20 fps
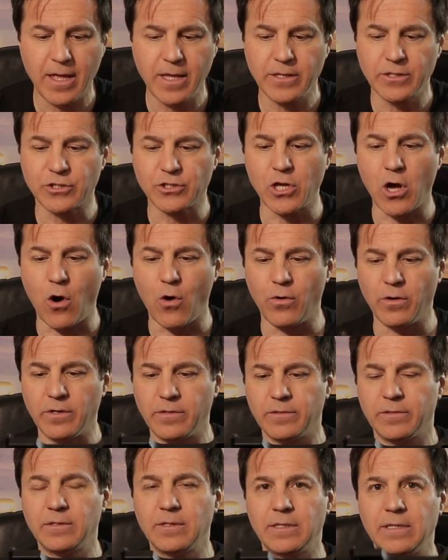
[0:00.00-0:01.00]
So
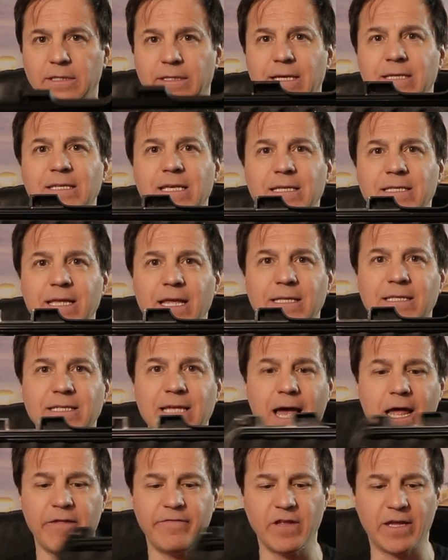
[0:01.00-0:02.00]
this is the
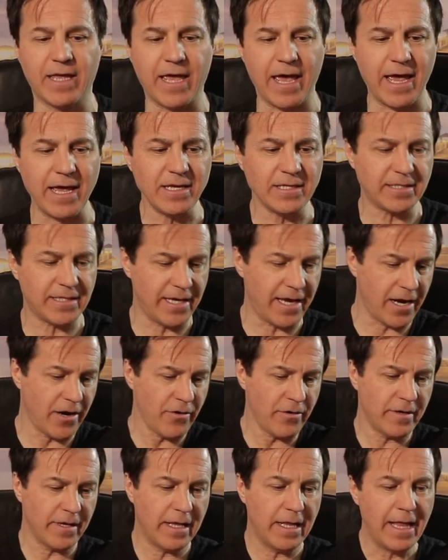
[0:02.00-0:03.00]
inside of the case
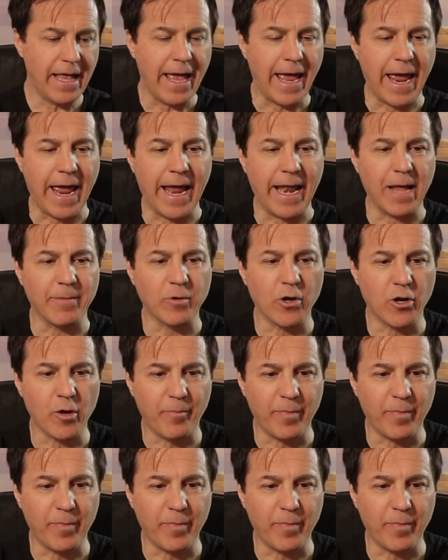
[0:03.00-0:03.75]
here, and I'm going to